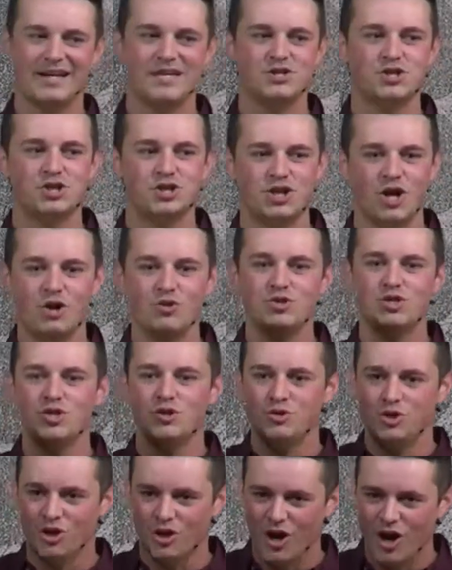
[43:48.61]
It shows you
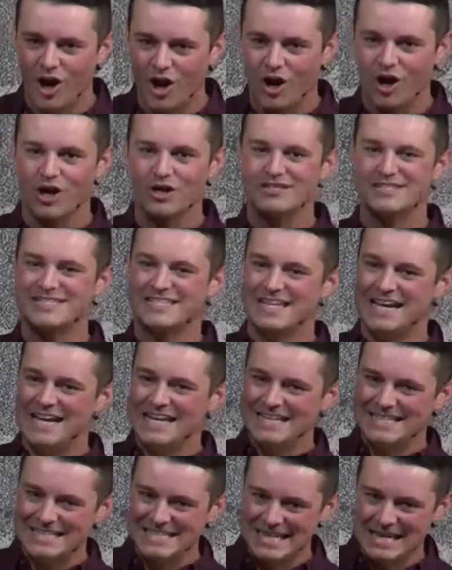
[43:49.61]
your heart's
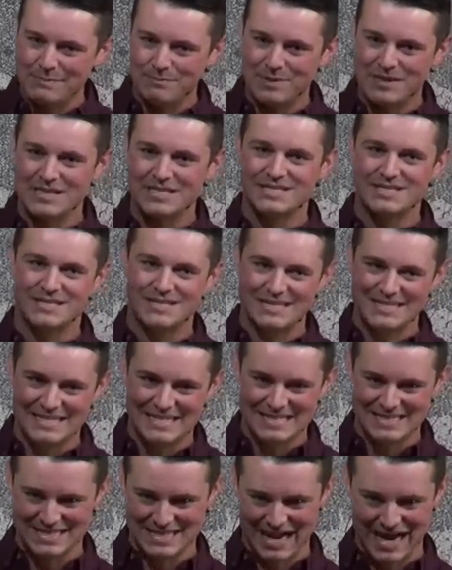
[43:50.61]
deepest
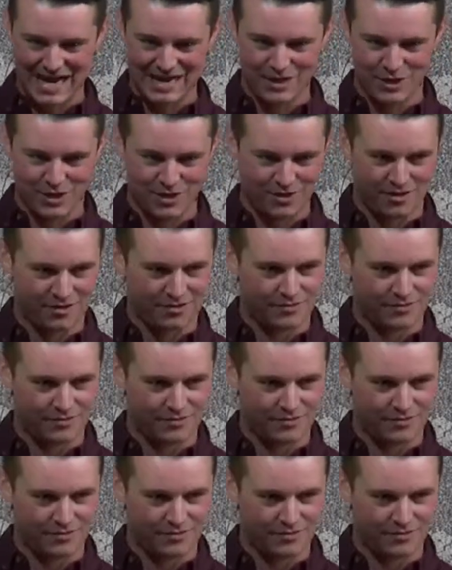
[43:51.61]
desire.